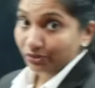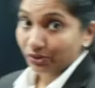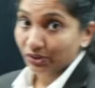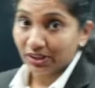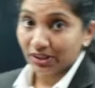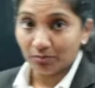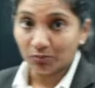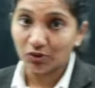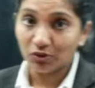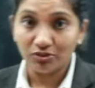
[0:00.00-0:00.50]
for
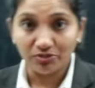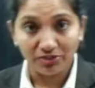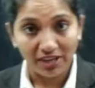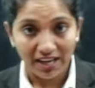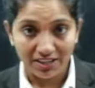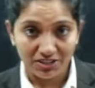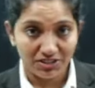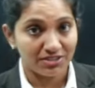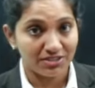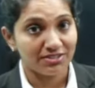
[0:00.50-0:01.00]
the mole
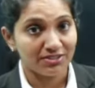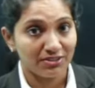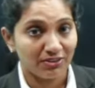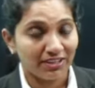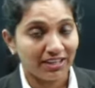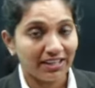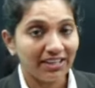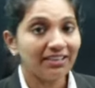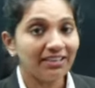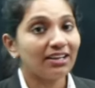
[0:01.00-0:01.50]
fractions
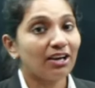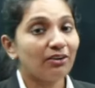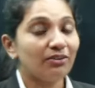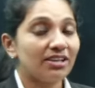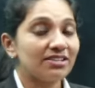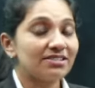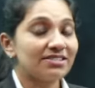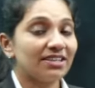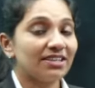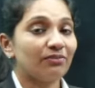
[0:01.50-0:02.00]
only. Now
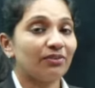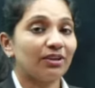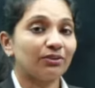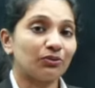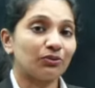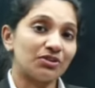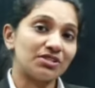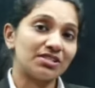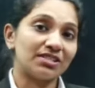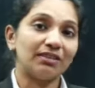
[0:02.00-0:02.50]
let's see one
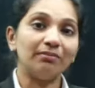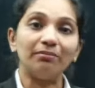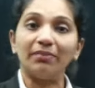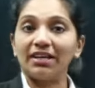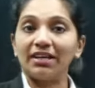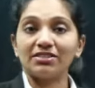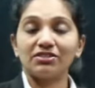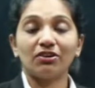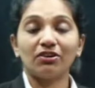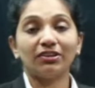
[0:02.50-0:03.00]
question
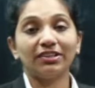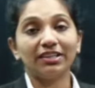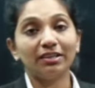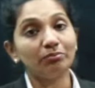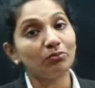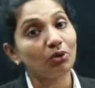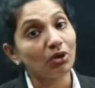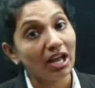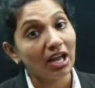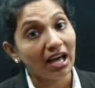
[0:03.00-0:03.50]
based on the
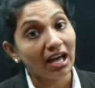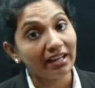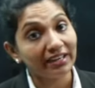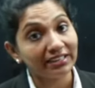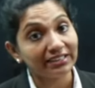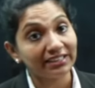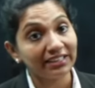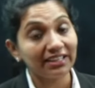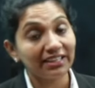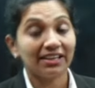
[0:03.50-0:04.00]

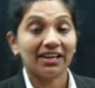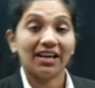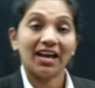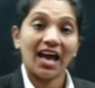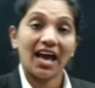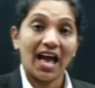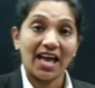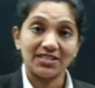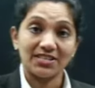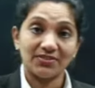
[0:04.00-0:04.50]
molarity
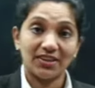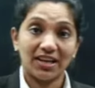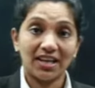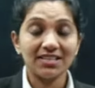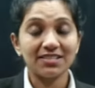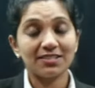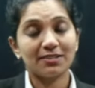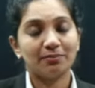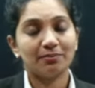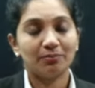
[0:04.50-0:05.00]
as well as